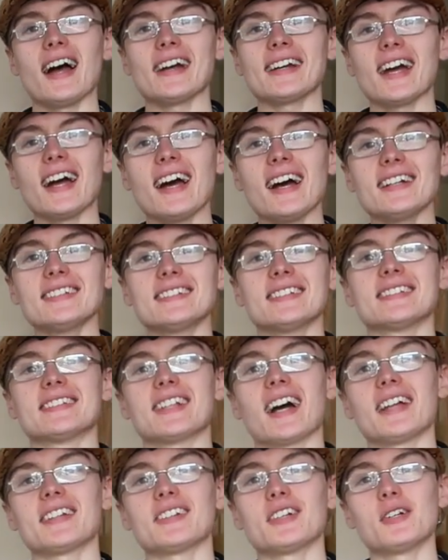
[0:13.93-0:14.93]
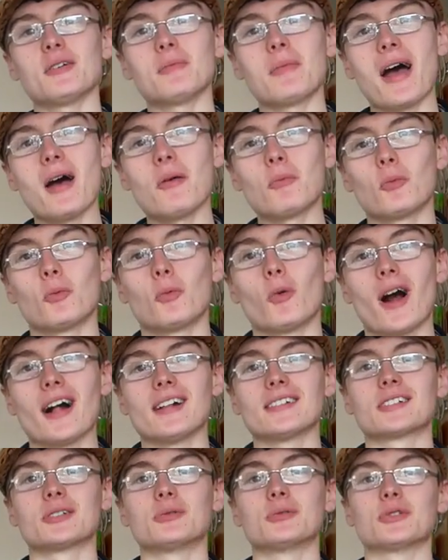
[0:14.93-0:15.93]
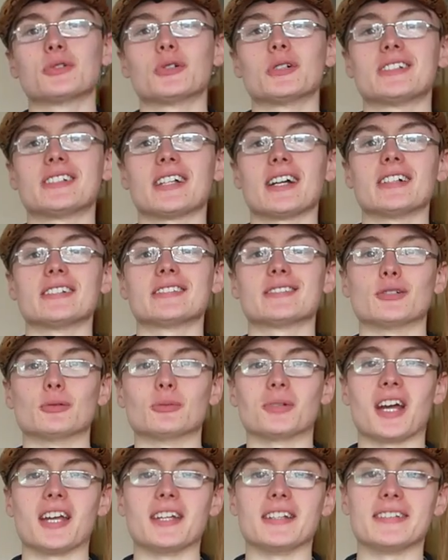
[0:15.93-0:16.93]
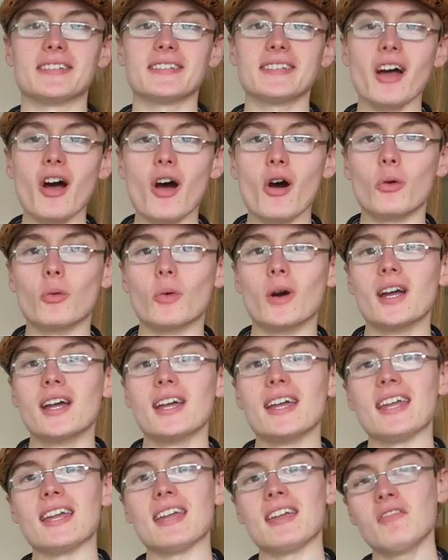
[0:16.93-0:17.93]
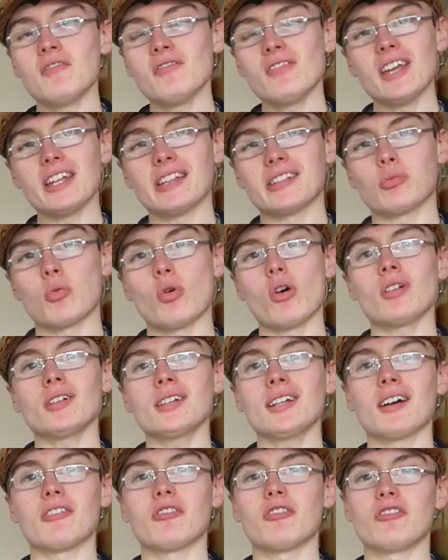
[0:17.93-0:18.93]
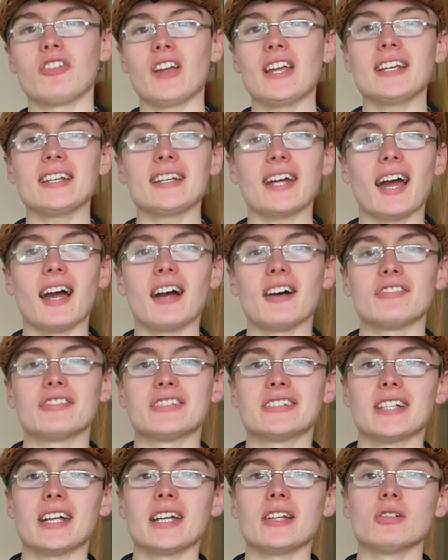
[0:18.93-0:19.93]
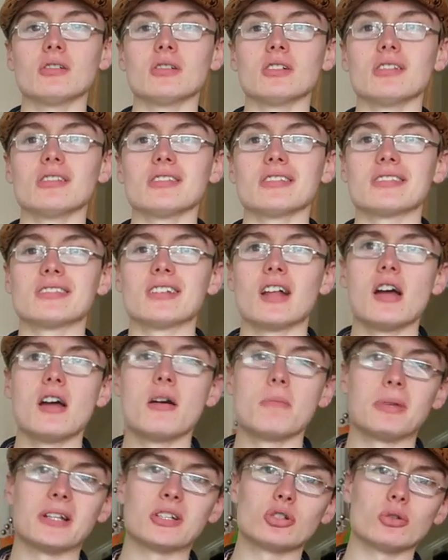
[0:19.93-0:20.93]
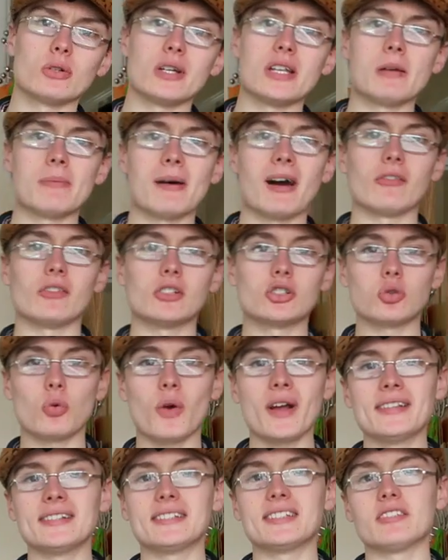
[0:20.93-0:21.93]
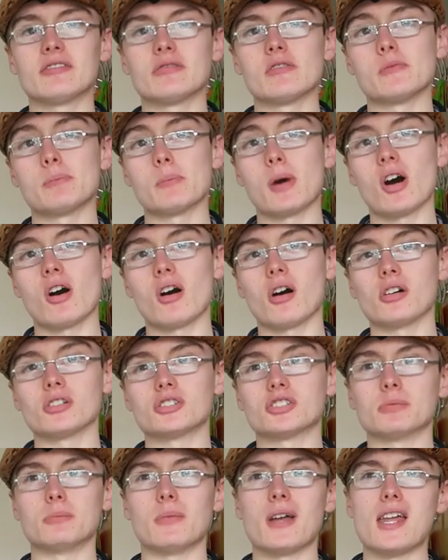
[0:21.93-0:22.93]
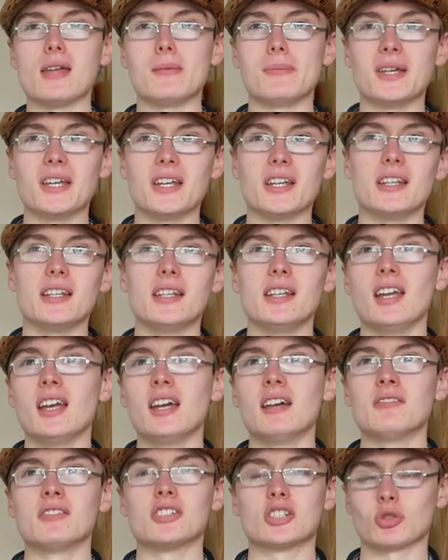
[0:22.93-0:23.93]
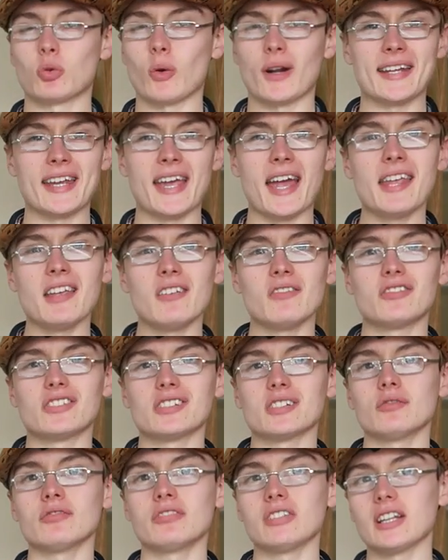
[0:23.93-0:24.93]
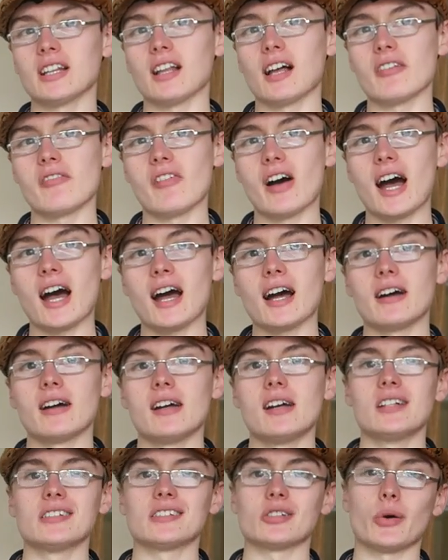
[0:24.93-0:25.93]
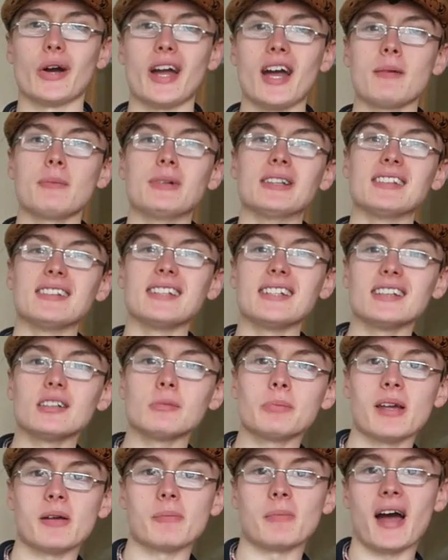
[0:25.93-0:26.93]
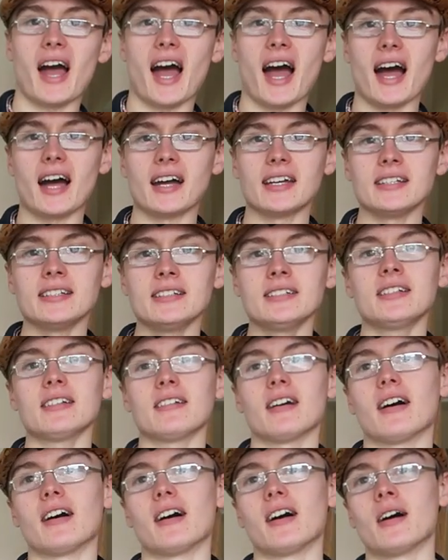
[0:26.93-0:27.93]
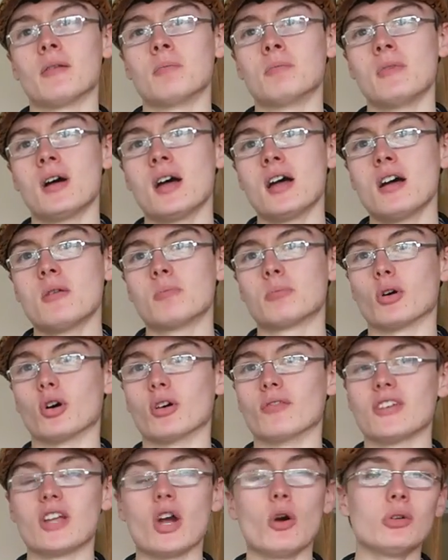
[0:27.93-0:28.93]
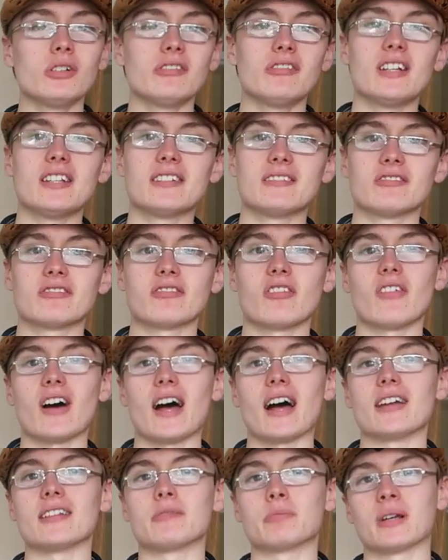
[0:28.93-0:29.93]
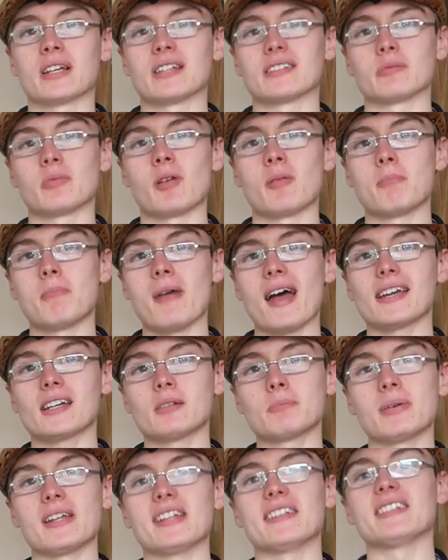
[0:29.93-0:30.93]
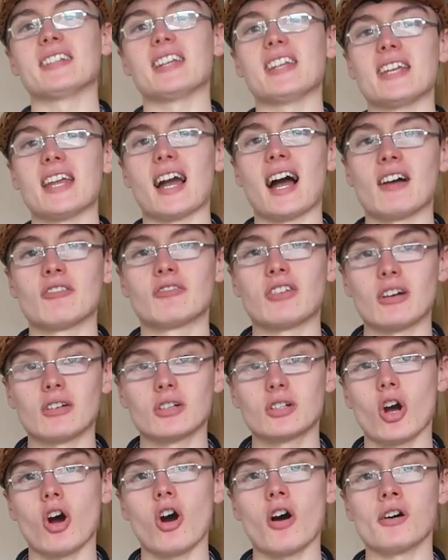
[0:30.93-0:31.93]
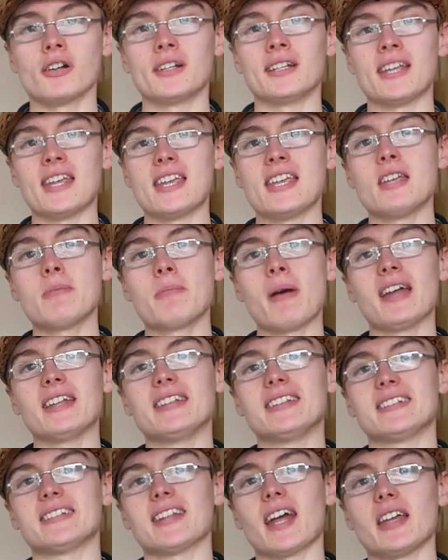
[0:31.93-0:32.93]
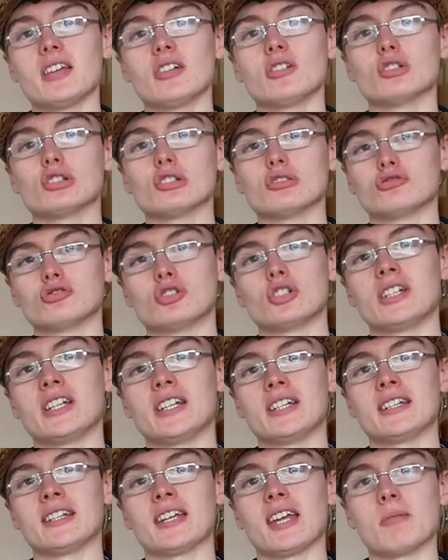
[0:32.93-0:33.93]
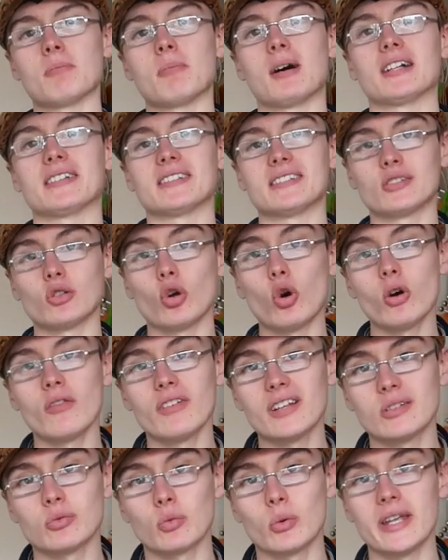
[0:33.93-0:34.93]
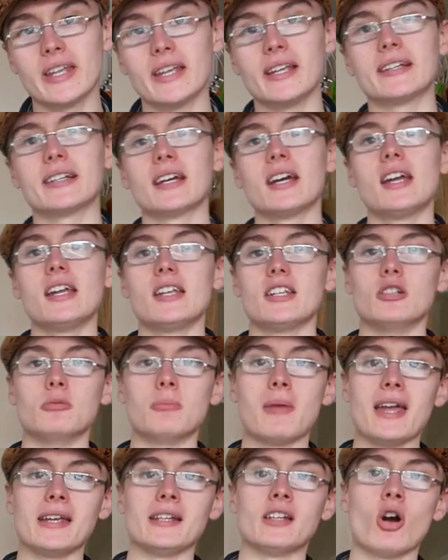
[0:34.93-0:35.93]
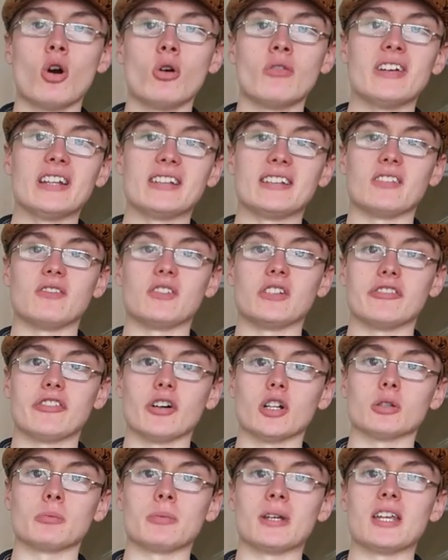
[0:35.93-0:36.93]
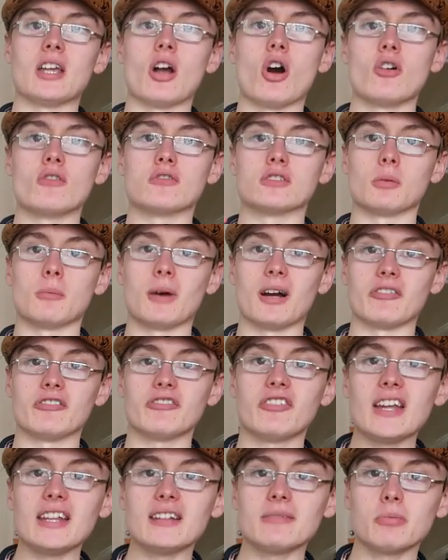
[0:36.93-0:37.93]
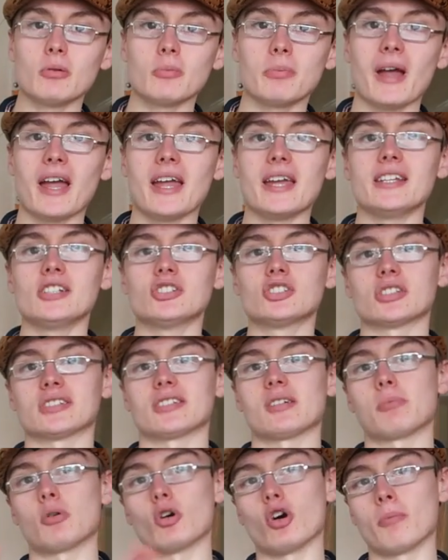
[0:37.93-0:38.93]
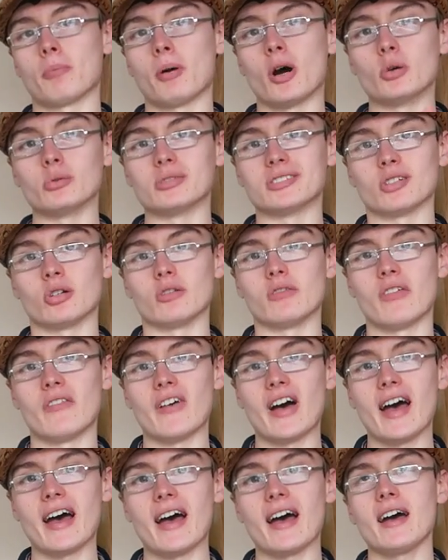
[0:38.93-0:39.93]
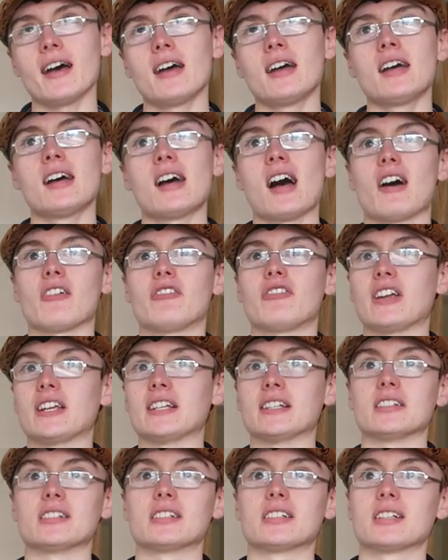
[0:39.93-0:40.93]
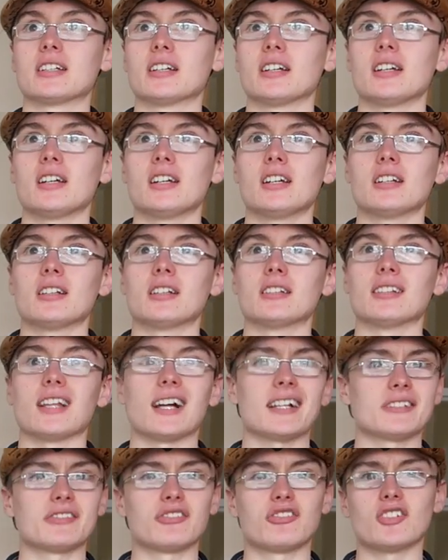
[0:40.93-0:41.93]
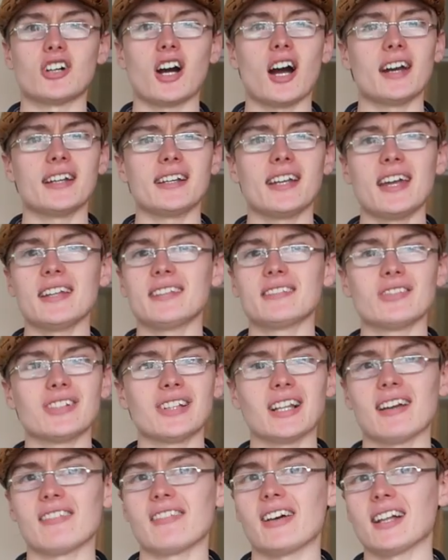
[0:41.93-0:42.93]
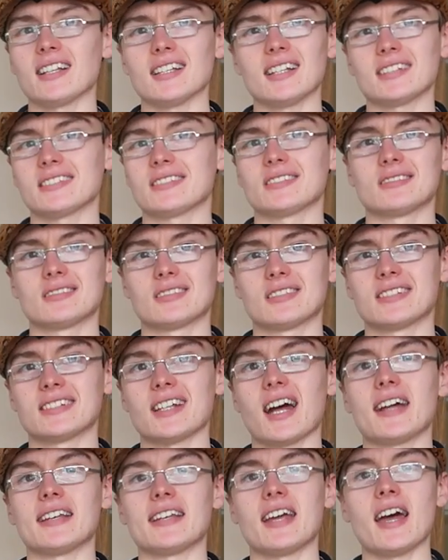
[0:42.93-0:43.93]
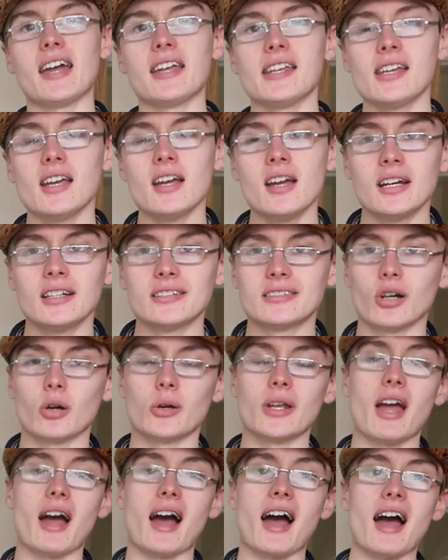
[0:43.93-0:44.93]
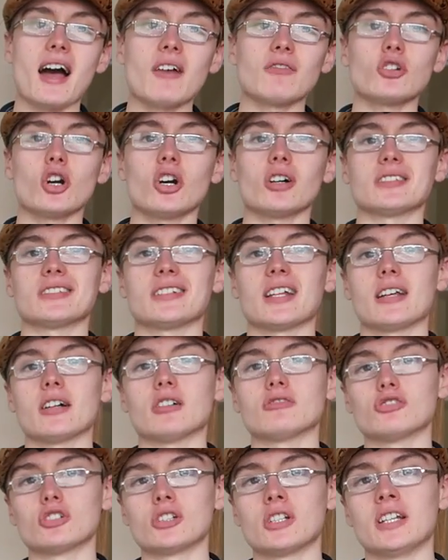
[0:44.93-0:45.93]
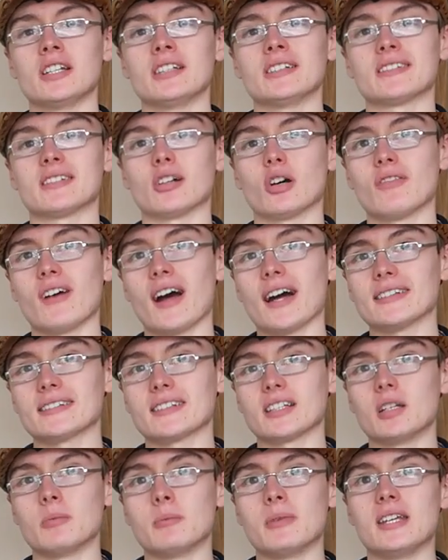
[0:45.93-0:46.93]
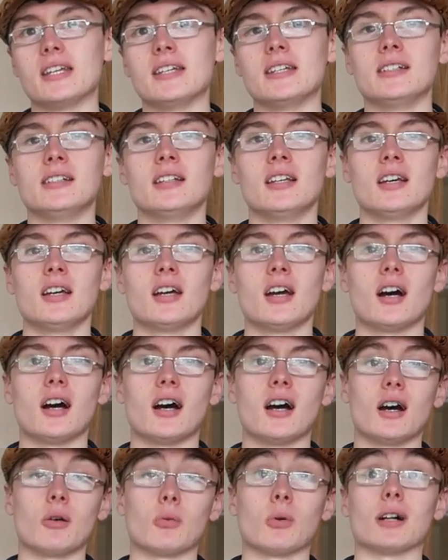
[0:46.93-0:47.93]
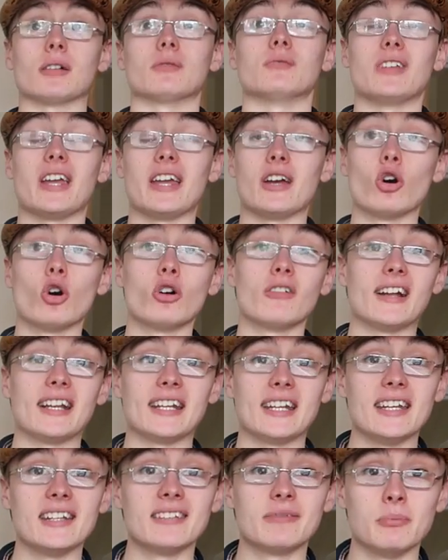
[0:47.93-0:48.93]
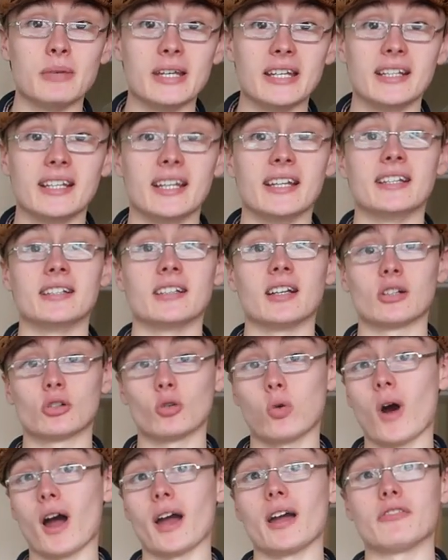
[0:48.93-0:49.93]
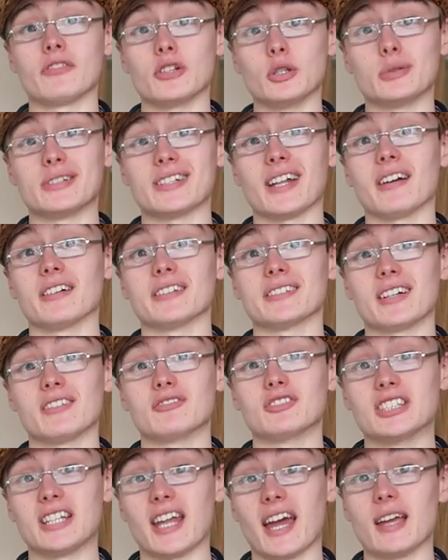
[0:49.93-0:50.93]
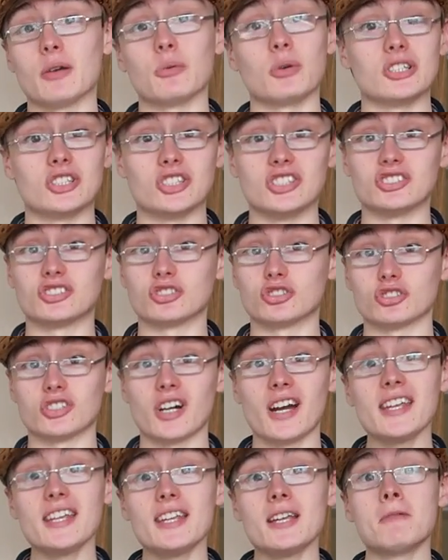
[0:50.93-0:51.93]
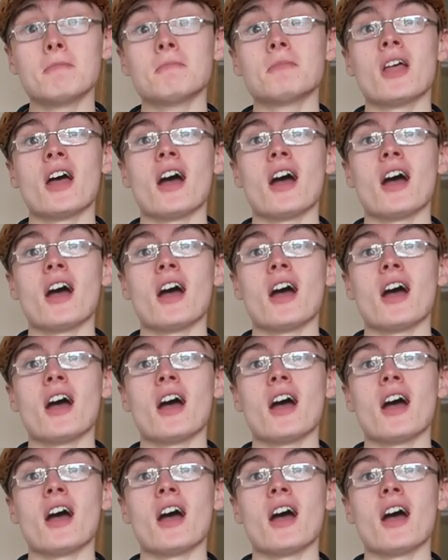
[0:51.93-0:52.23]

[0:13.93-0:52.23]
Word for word: Hi guys, it's Adam and welcome to a sales update. So, in this one, I think I have sales between about the 20th of March and maybe the 28th, something like that. So I am a little bit behind, um, but the only reason for that is because I've been mega busy. I've got an eBay sale running in my store this week. You may know this if you follow me over on my Facebook page because I put a post over there. I think last Friday, something like that, last Saturday. So yeah, I have got a sale running, so that's going to mean, uh, well, it already is meaning quite a few sales every day, which is great.